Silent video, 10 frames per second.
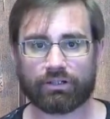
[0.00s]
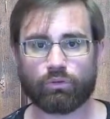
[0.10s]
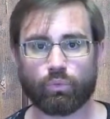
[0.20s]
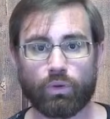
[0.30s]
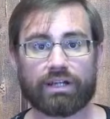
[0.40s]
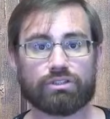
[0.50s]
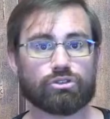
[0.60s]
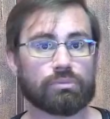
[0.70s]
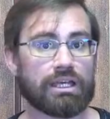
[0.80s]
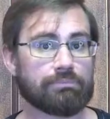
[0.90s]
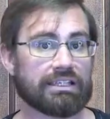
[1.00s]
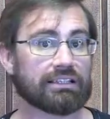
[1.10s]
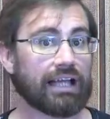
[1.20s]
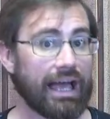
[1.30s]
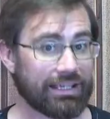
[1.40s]
what you may be
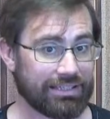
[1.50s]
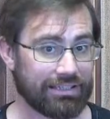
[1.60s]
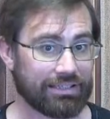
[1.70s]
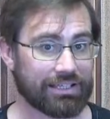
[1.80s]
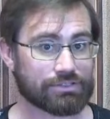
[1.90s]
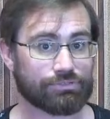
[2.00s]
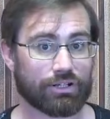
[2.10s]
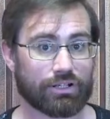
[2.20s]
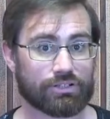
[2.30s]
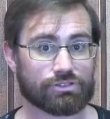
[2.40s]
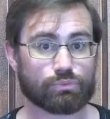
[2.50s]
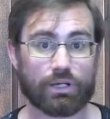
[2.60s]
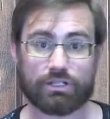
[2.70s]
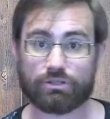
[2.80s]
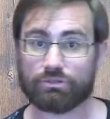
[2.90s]
lacking as far as
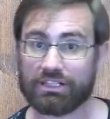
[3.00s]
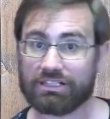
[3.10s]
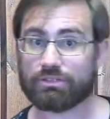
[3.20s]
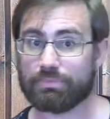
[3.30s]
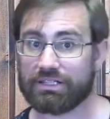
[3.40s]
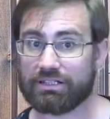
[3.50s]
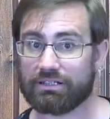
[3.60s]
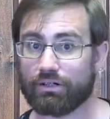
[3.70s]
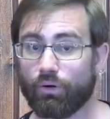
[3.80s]
what you need to be